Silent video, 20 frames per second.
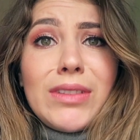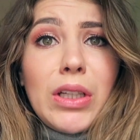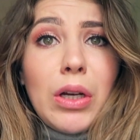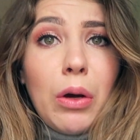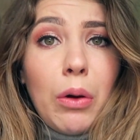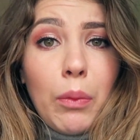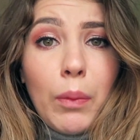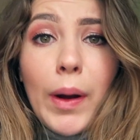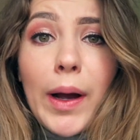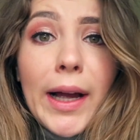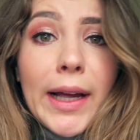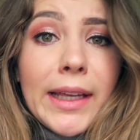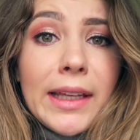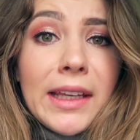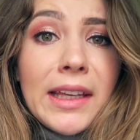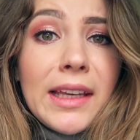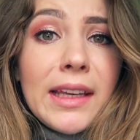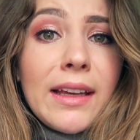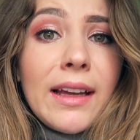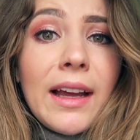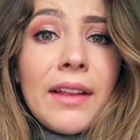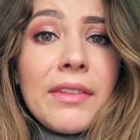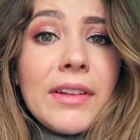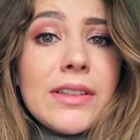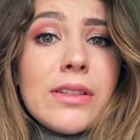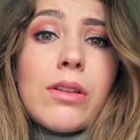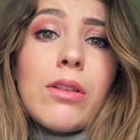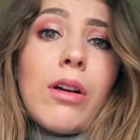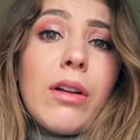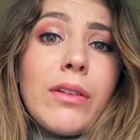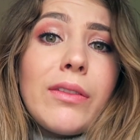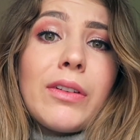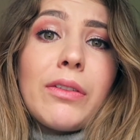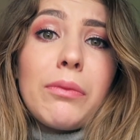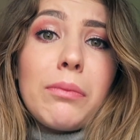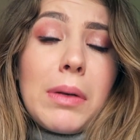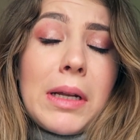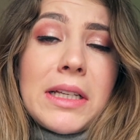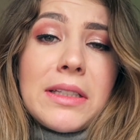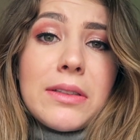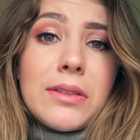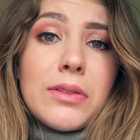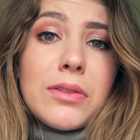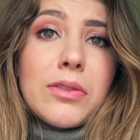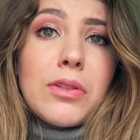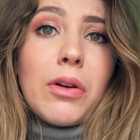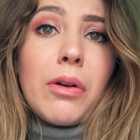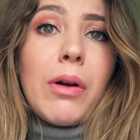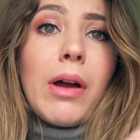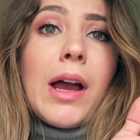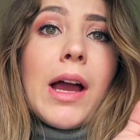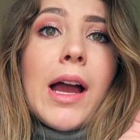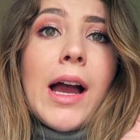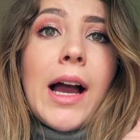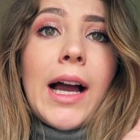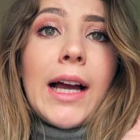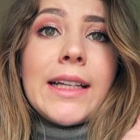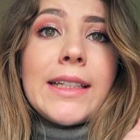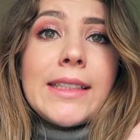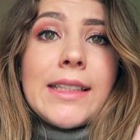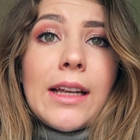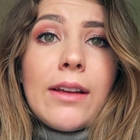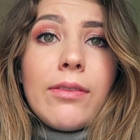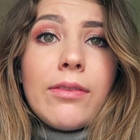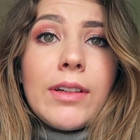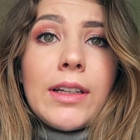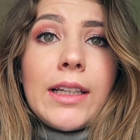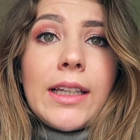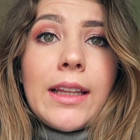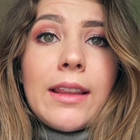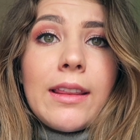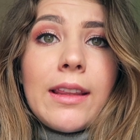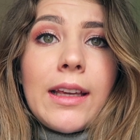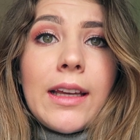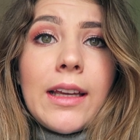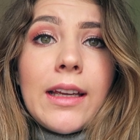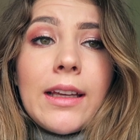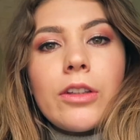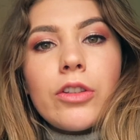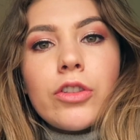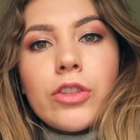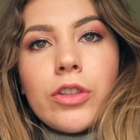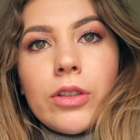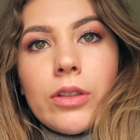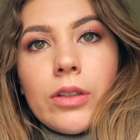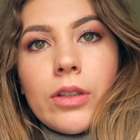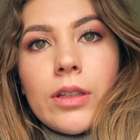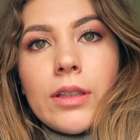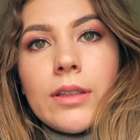Hawaii, and there's a lot of different places. So I definitely think you should